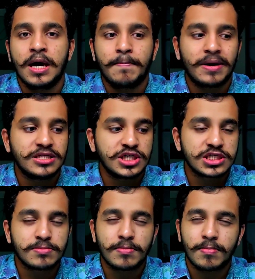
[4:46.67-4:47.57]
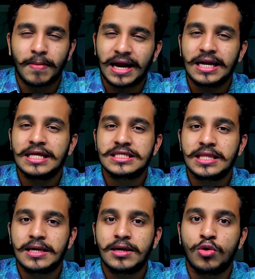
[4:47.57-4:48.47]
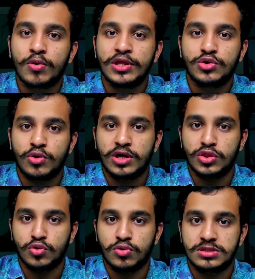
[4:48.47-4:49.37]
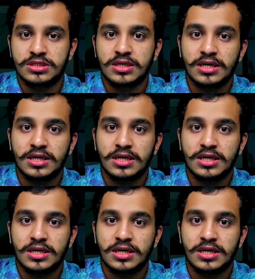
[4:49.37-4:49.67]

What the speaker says: But just mindlessly going through your notes,